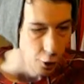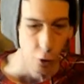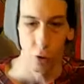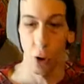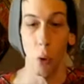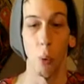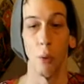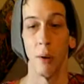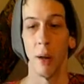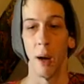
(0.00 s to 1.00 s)
So
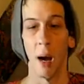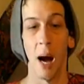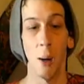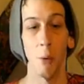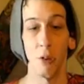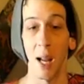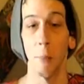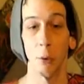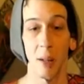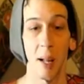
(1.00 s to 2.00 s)
I was
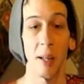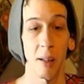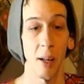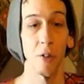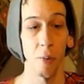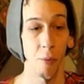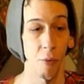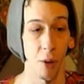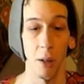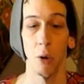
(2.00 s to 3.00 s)
able to get custom
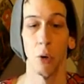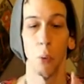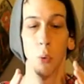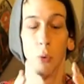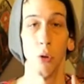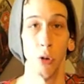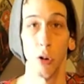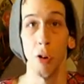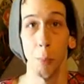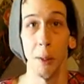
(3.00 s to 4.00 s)
fit
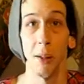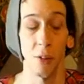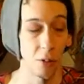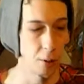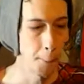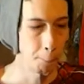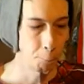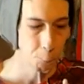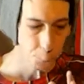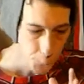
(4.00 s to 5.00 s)
two piece.
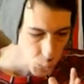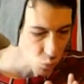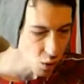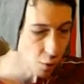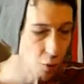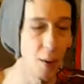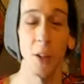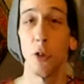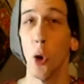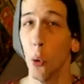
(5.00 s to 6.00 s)
They
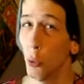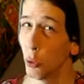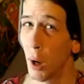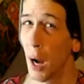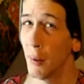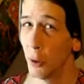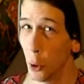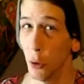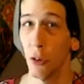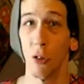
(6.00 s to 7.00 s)
don't, I've
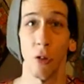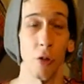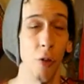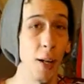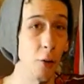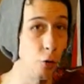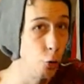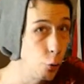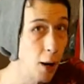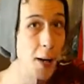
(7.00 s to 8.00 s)
noticed they
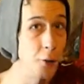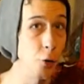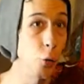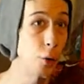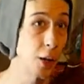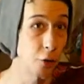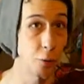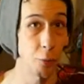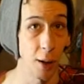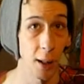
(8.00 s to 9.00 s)
do not do
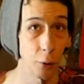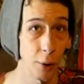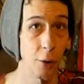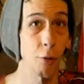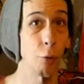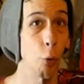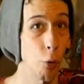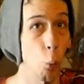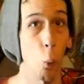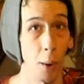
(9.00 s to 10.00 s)
custom tailoring for
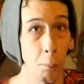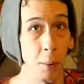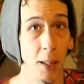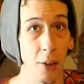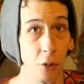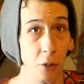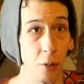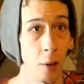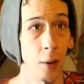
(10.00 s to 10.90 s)
the one piece